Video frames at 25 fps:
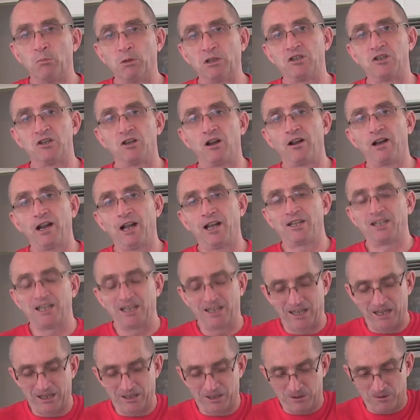but you don't
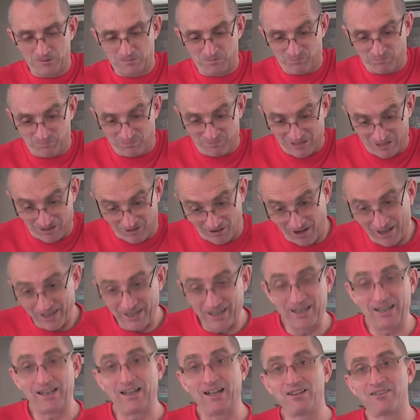actually get to
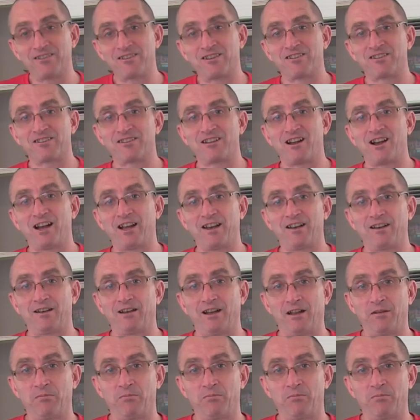grind it against the side and,